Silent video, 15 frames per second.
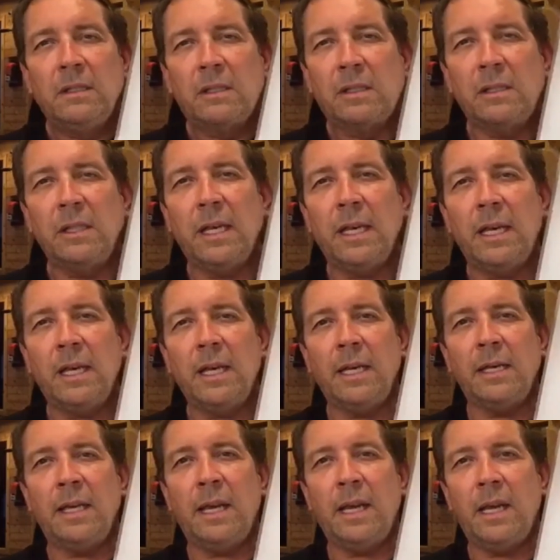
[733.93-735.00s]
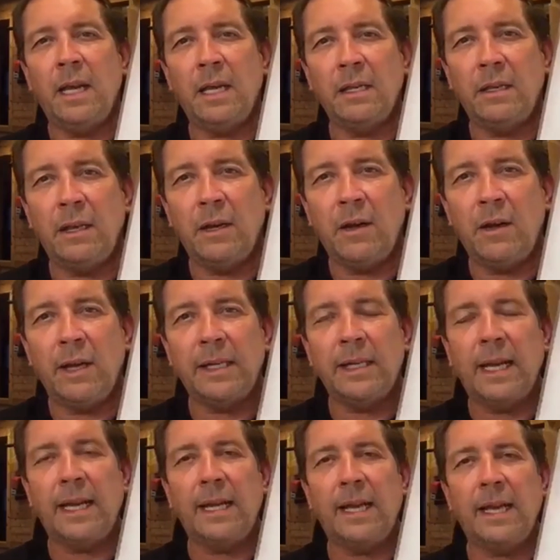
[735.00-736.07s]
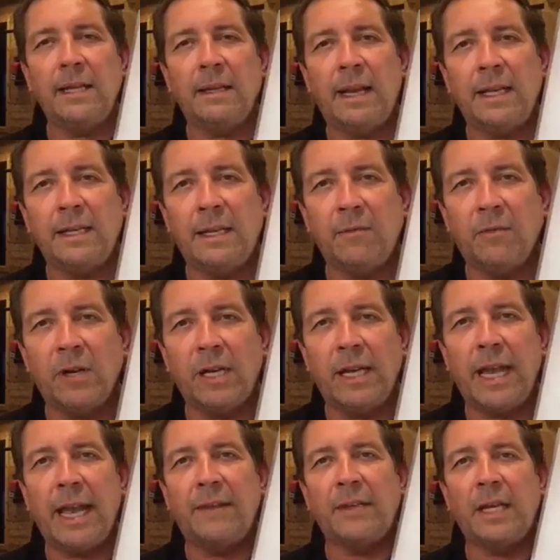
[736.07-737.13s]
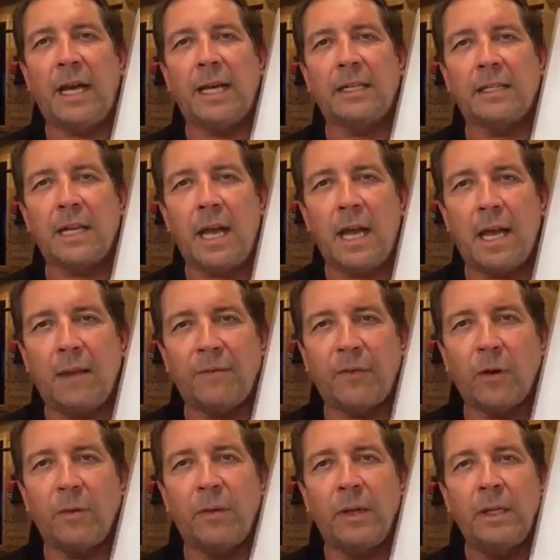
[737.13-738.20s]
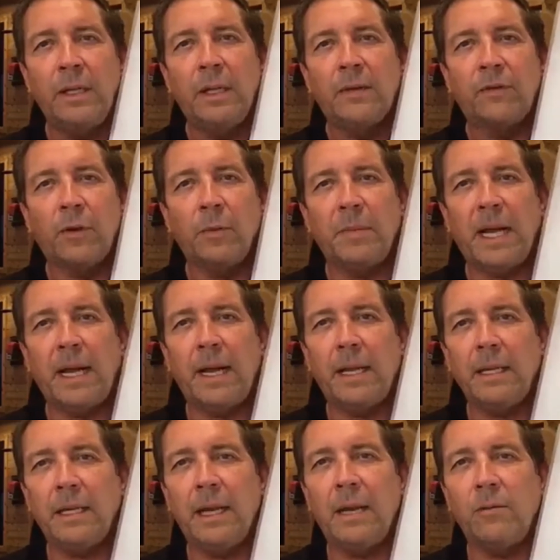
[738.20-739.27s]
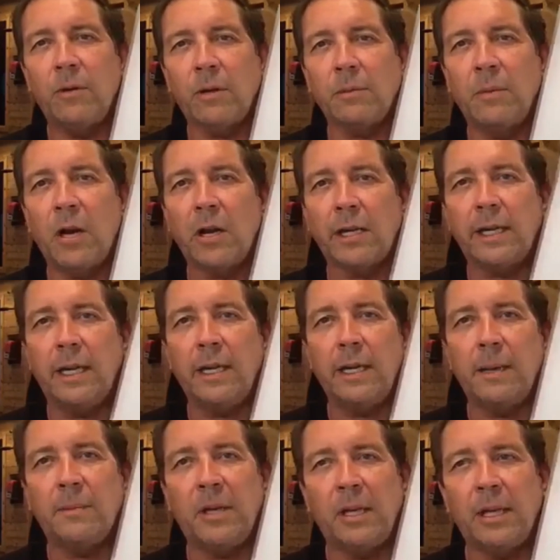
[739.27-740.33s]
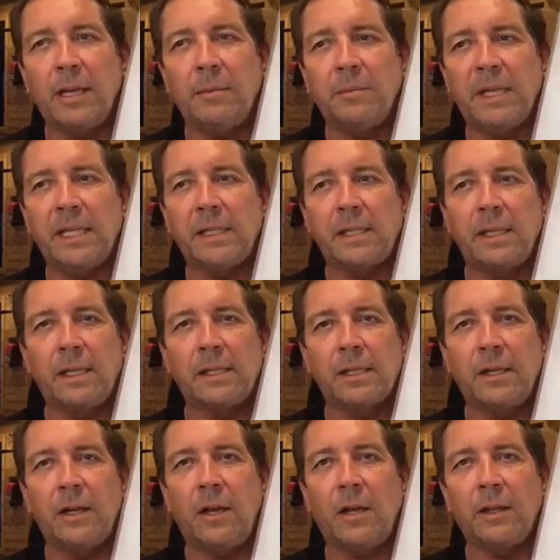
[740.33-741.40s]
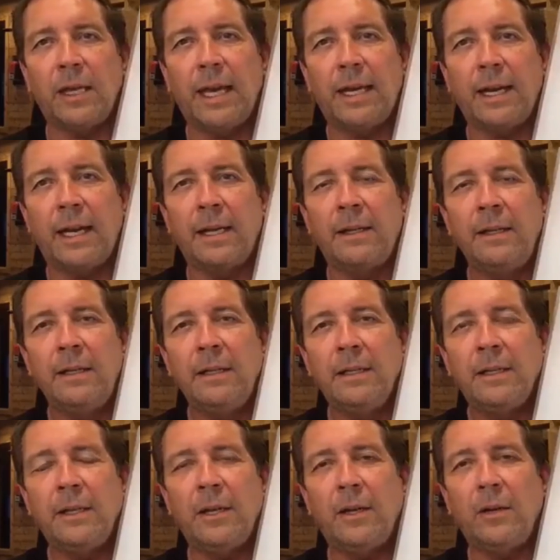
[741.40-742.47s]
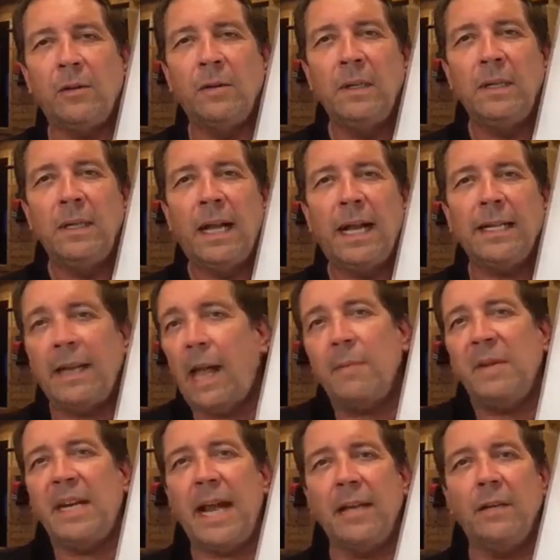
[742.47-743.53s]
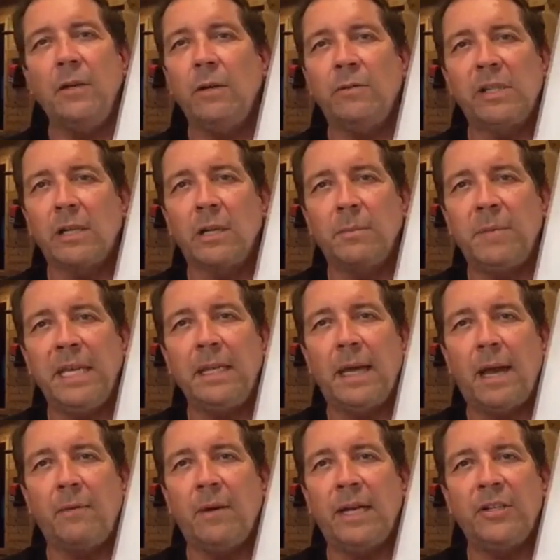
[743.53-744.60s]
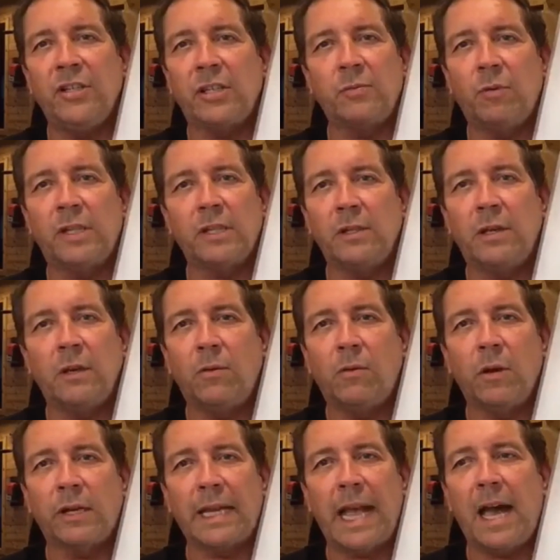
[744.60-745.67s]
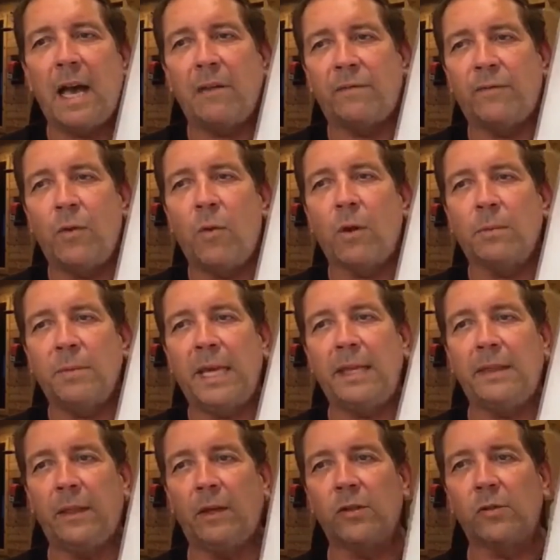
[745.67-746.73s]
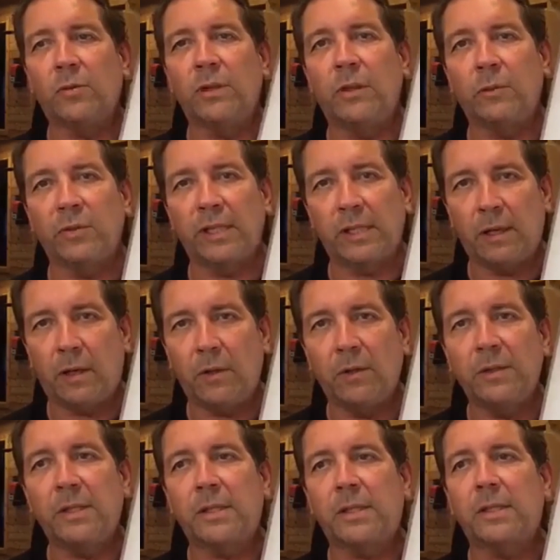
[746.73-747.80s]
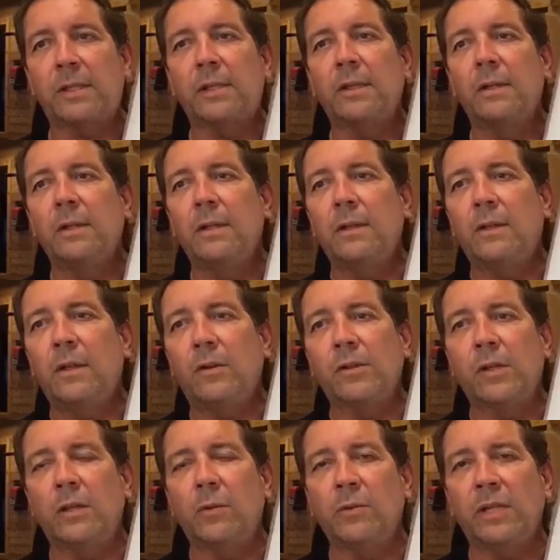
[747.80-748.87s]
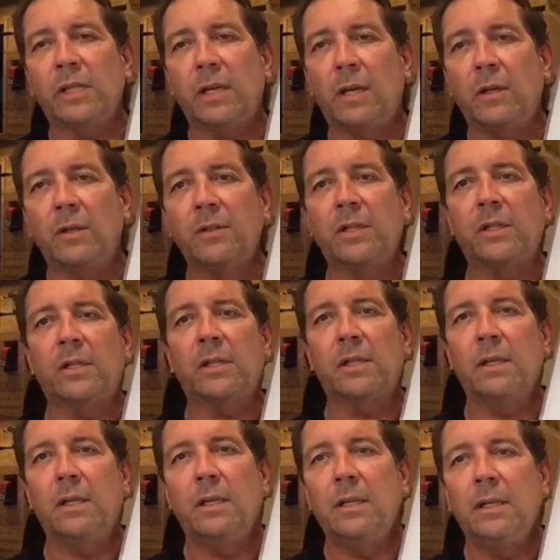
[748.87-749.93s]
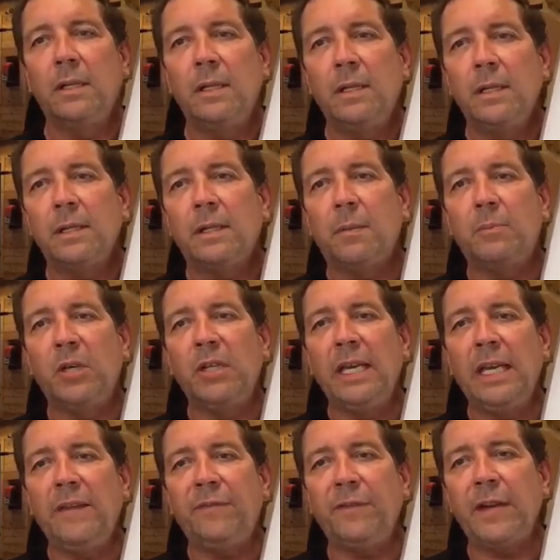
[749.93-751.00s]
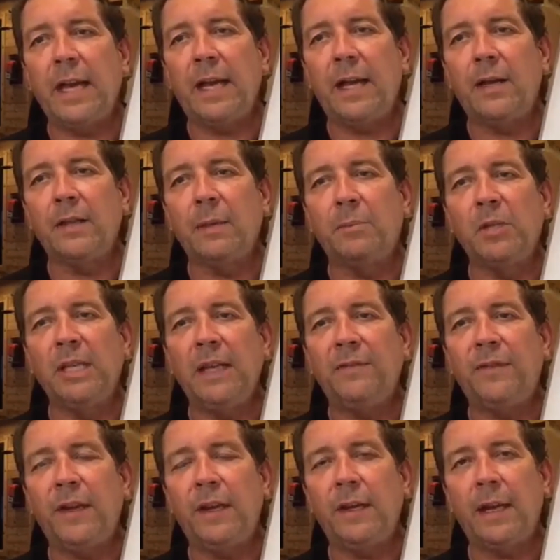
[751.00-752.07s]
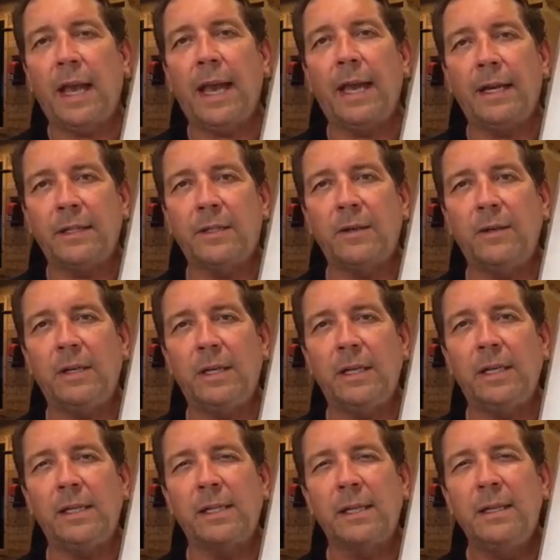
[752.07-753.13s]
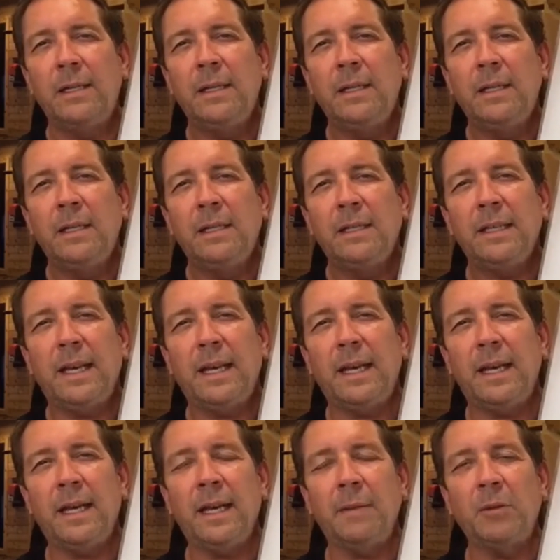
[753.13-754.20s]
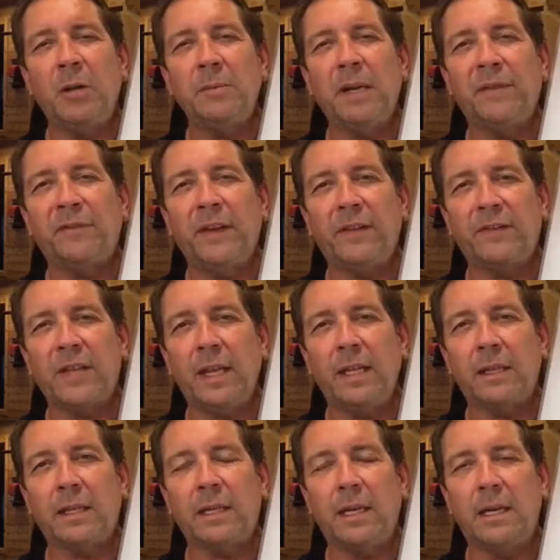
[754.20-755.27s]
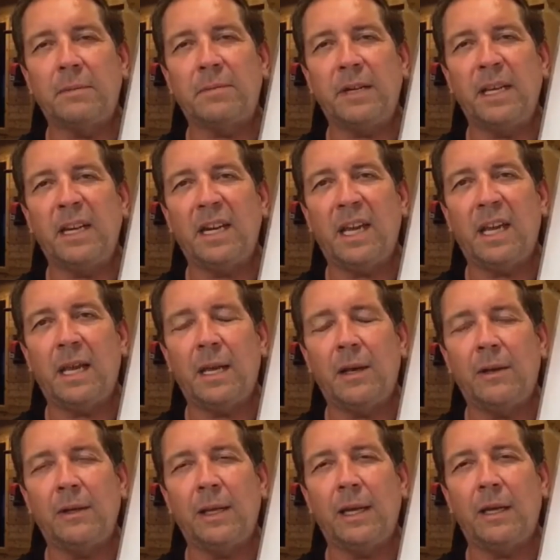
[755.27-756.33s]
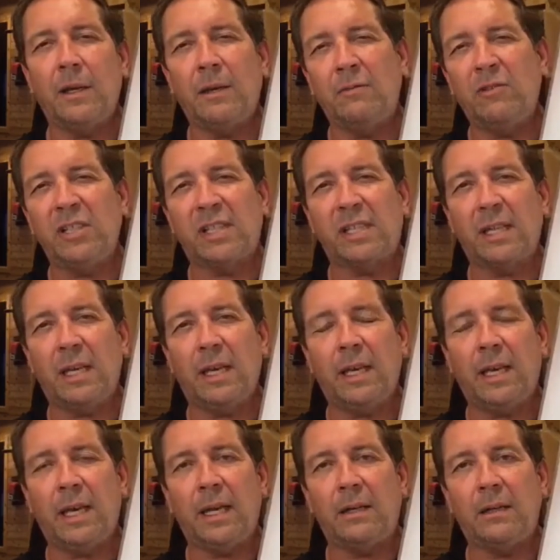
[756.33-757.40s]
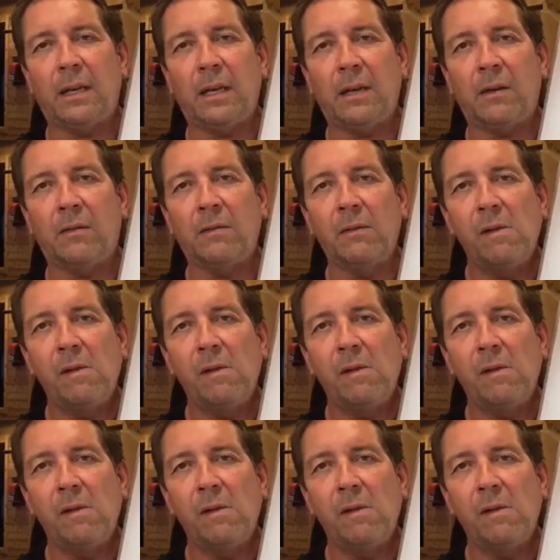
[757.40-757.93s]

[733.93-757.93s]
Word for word: so yeah, yeah, you know, I, I, I didn't really have a lot of time for the for my network marketing MLM business and all that. I, you know, I, I mean, I knew it was going to be that way. just wasn't going to work out for me. Those were the results. Those are the results. The belief now, the belief and attitude is, yeah, I'm on my 15th company now. You know, we'll see. I don't know.